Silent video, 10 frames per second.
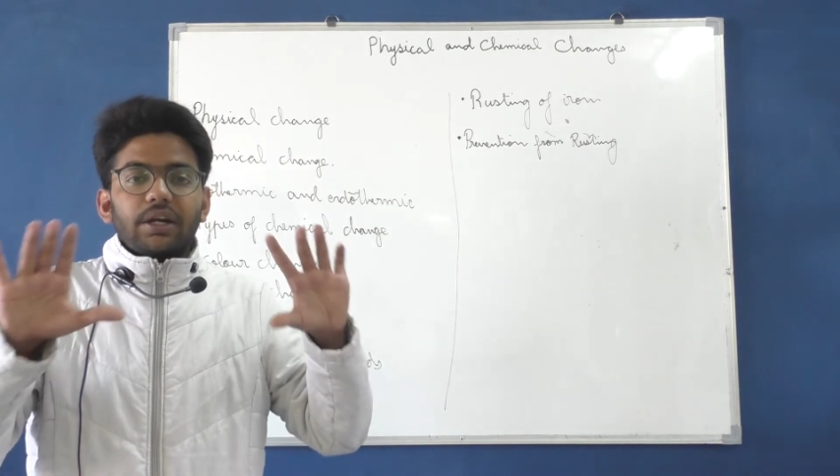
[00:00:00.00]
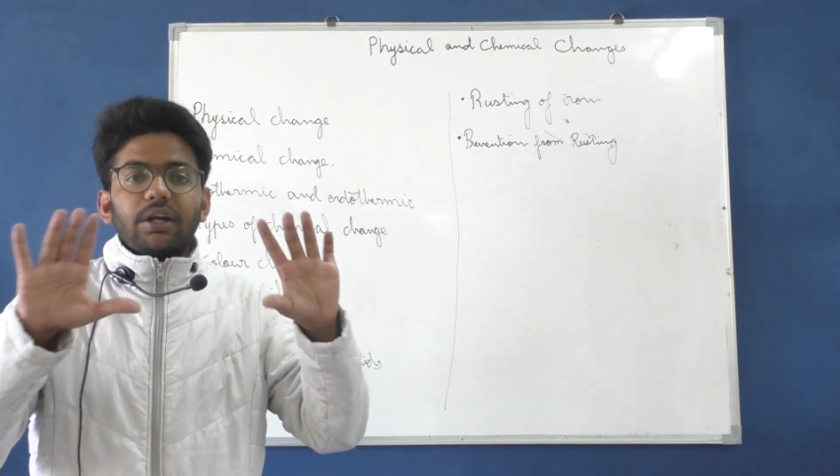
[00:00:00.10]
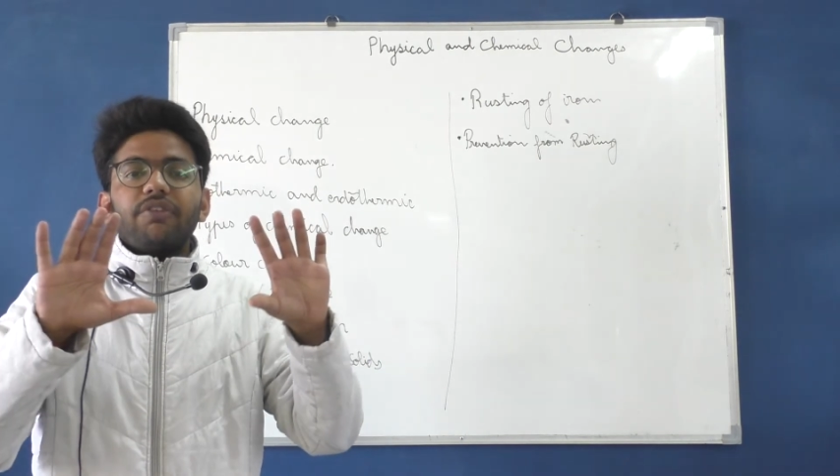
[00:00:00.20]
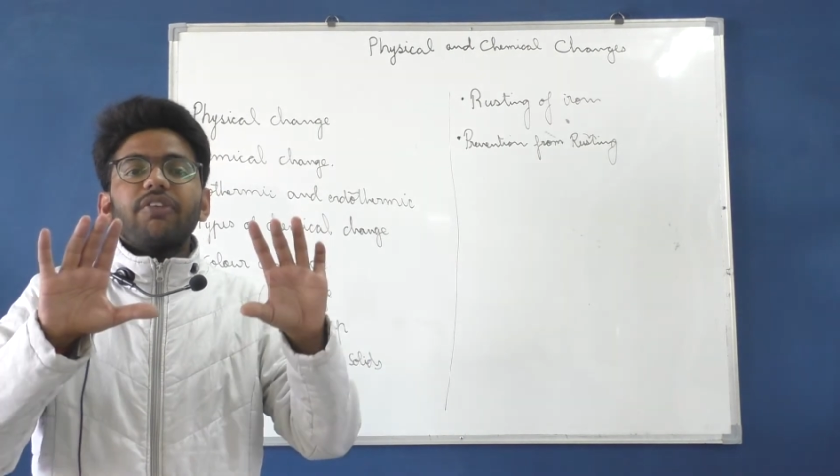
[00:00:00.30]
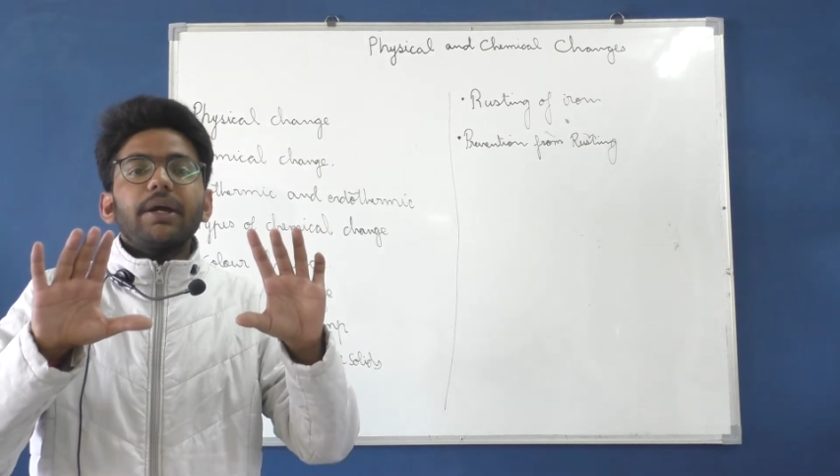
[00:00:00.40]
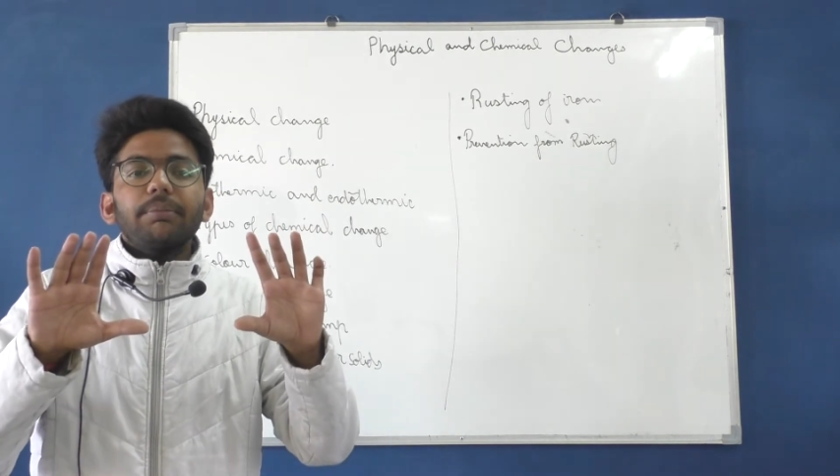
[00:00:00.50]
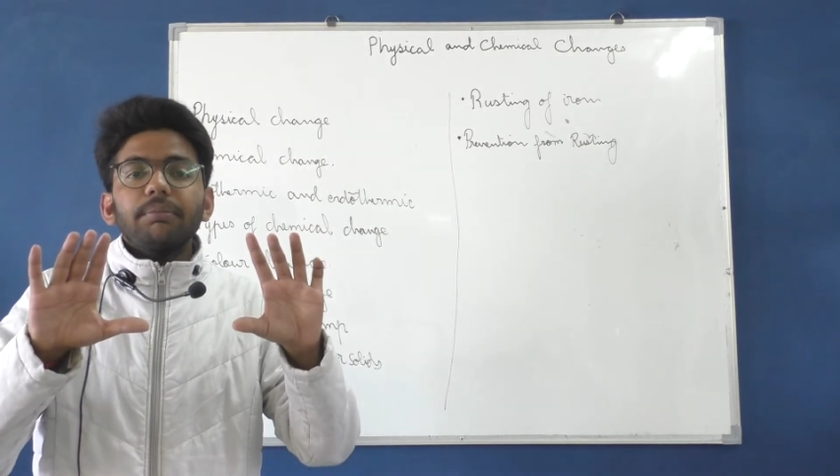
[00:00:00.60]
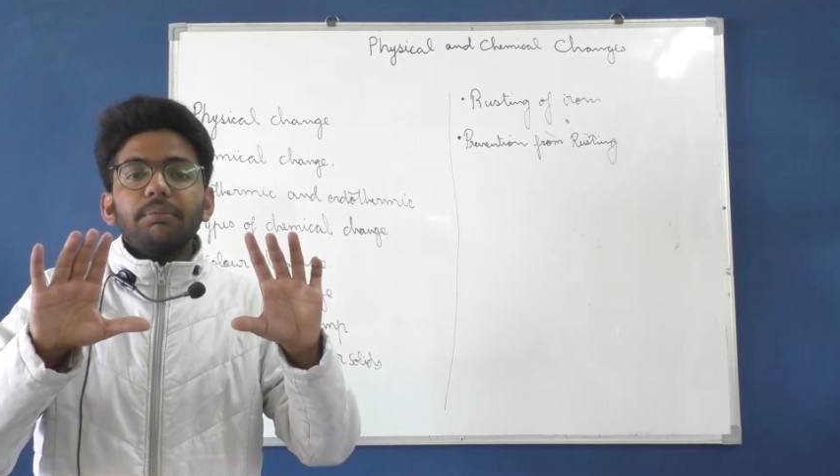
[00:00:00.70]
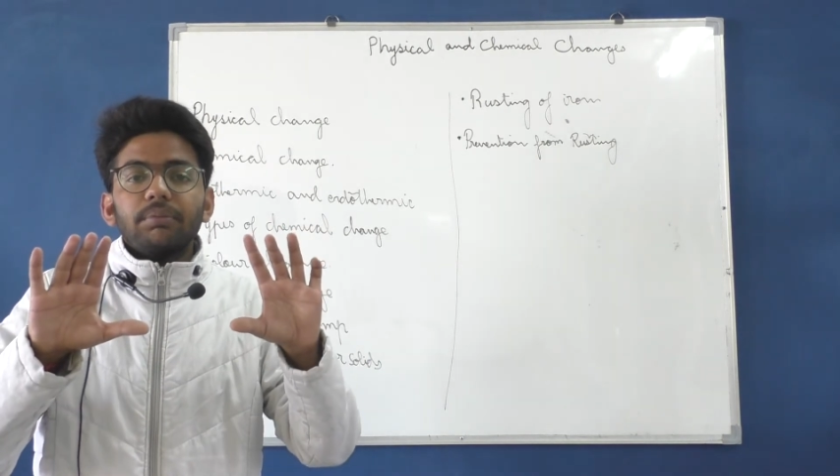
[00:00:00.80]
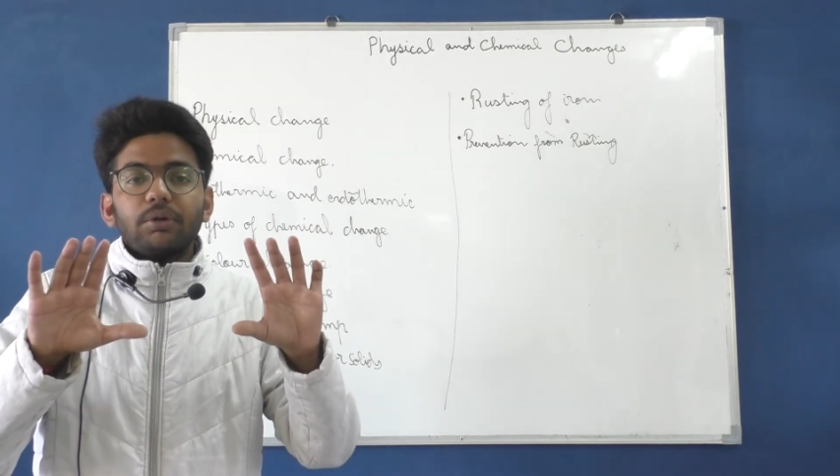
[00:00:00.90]
and if I
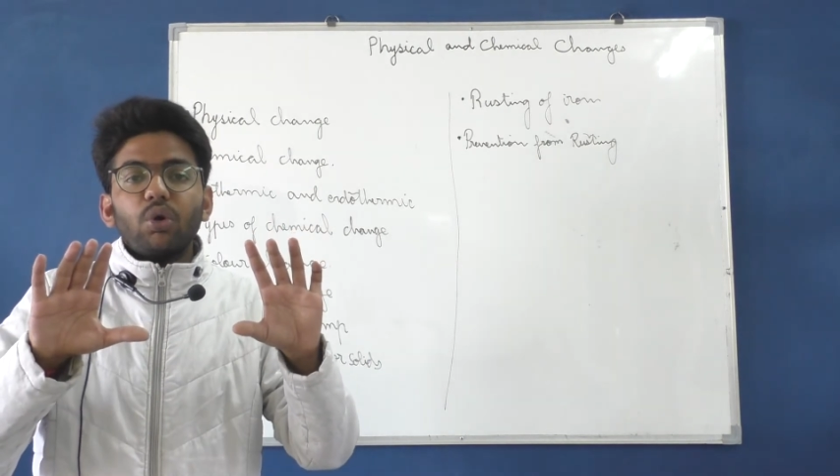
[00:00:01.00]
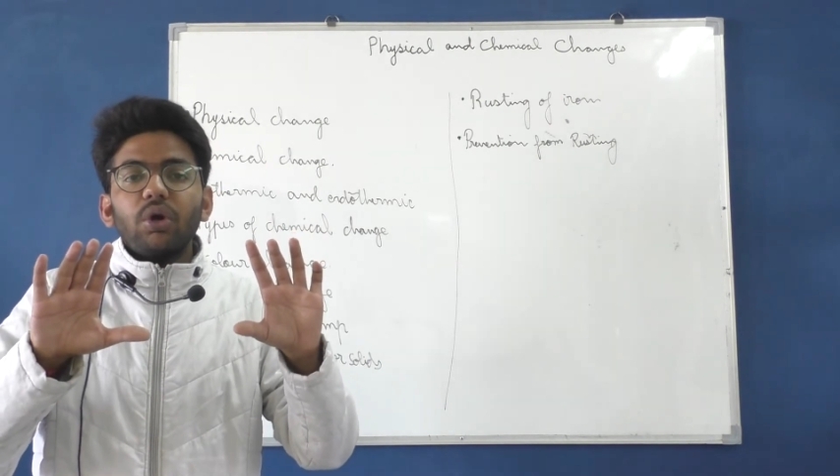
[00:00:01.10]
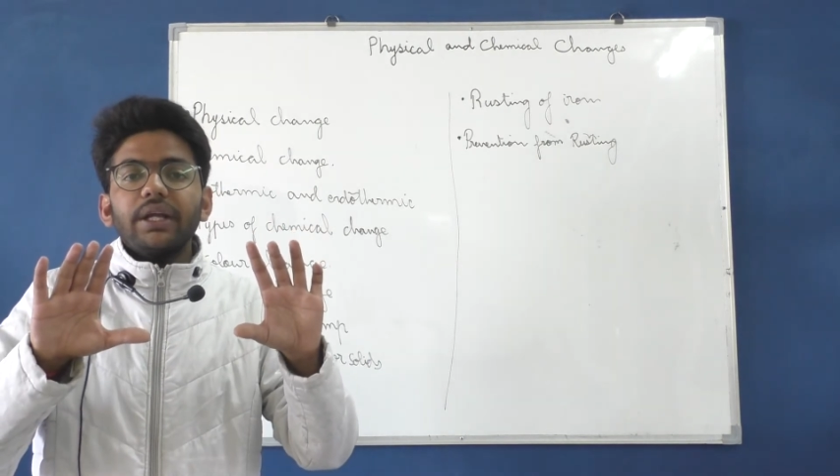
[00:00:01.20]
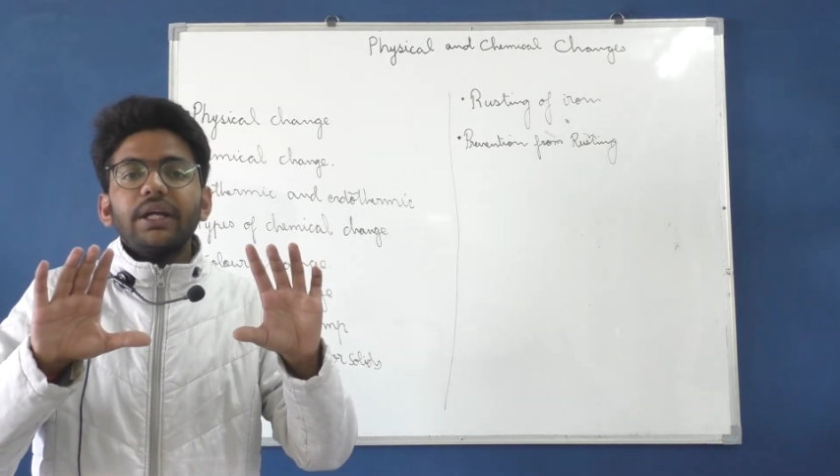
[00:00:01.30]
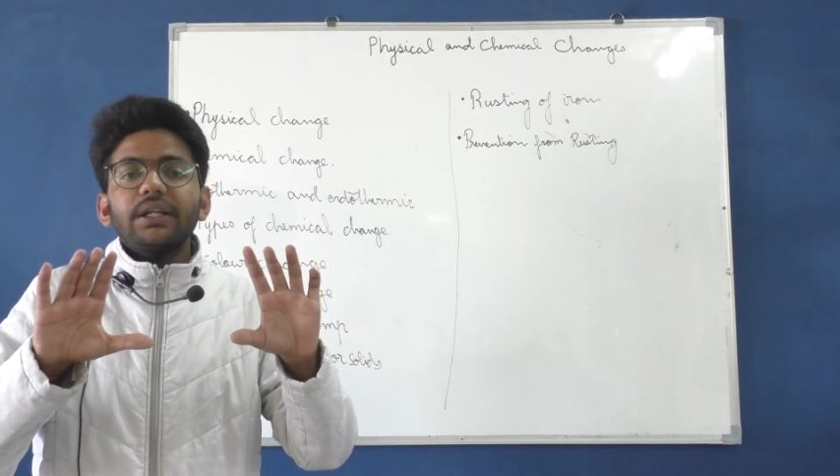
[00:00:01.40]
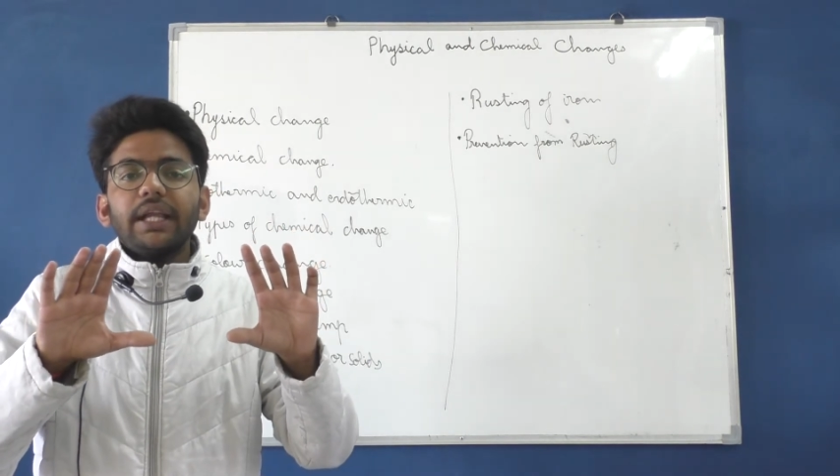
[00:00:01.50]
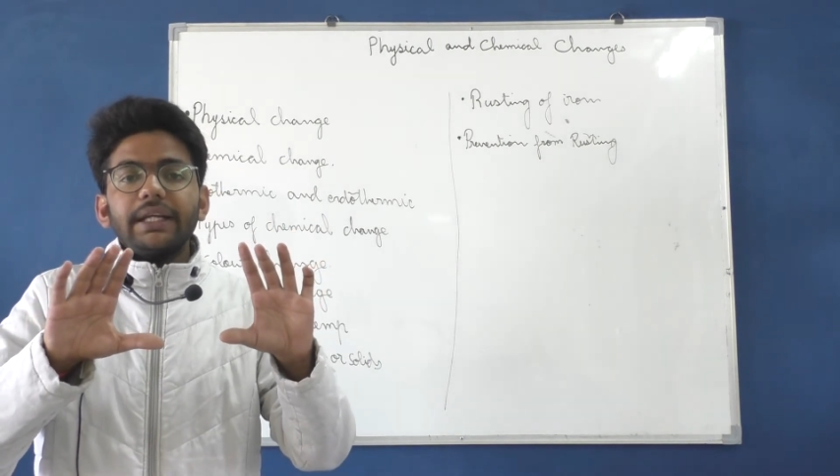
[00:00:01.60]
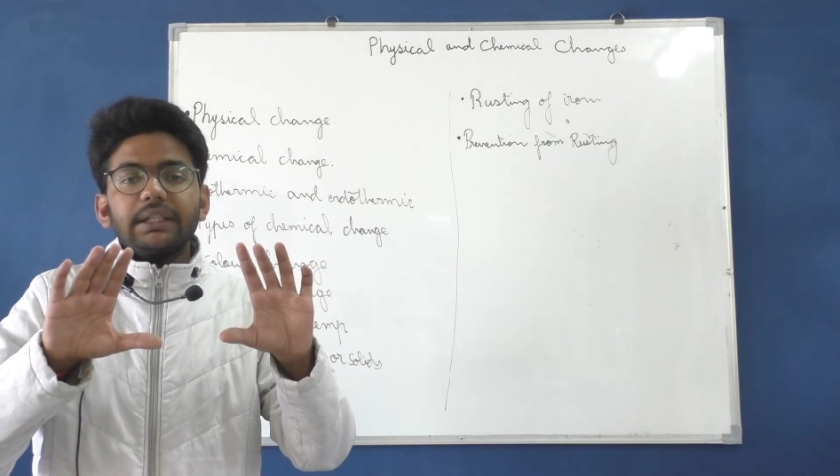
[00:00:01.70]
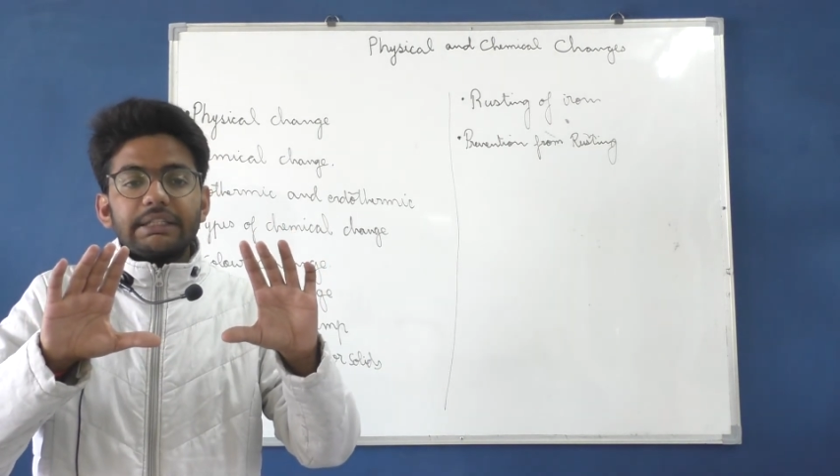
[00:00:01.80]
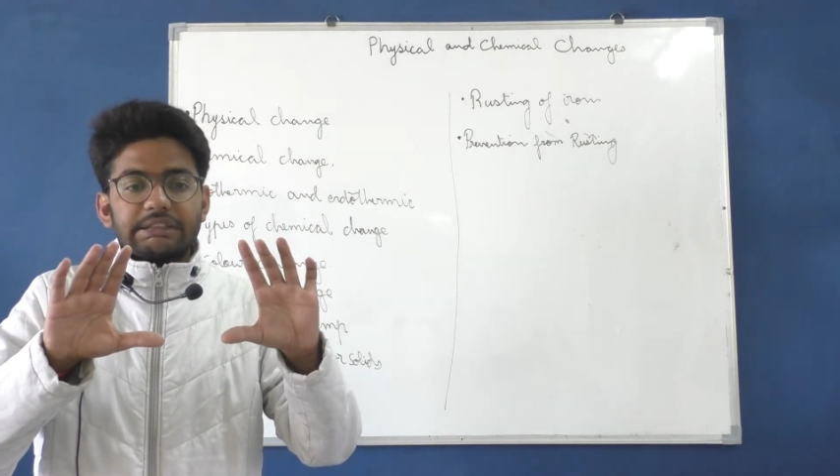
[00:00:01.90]
am holding it
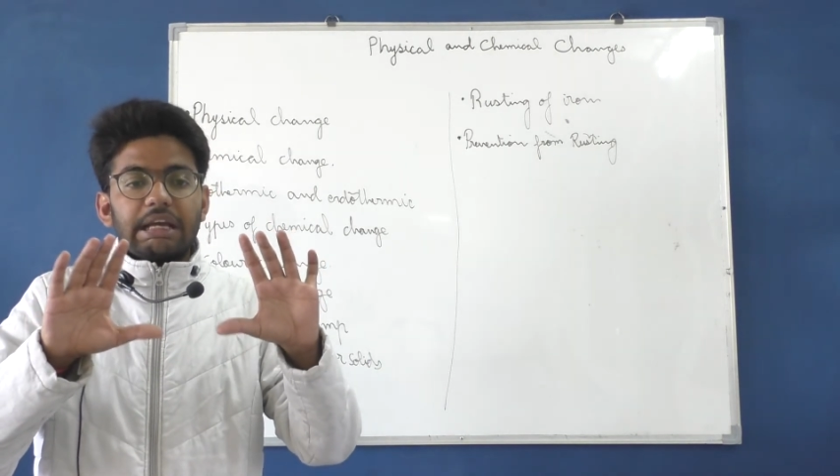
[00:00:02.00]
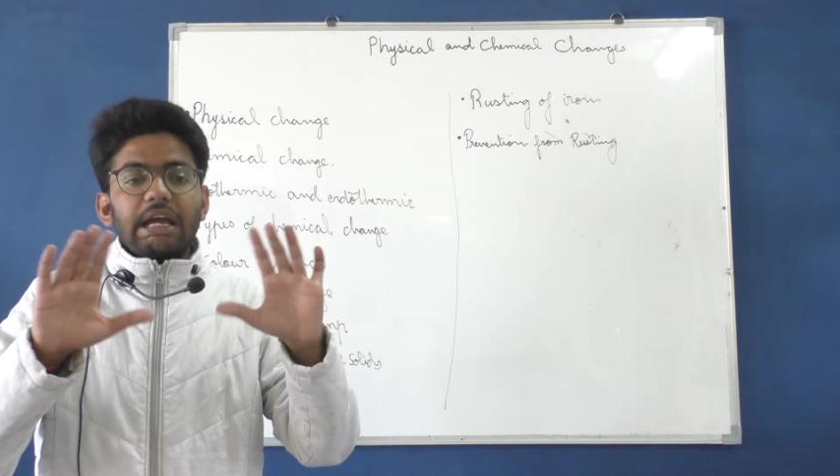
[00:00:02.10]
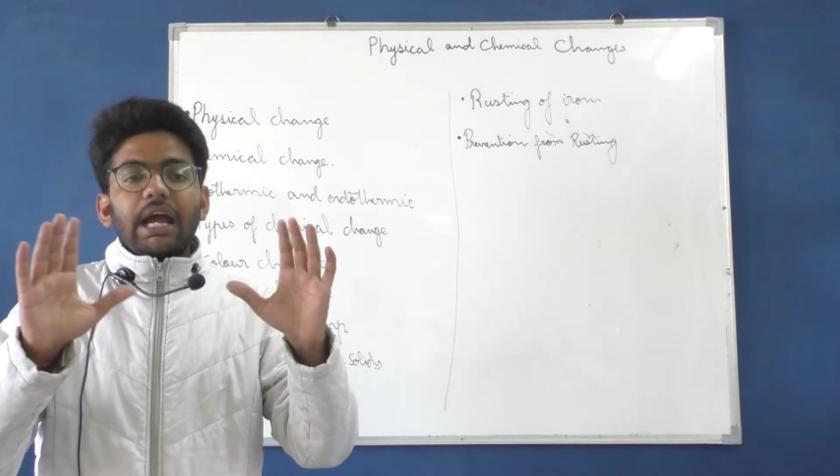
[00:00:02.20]
like this,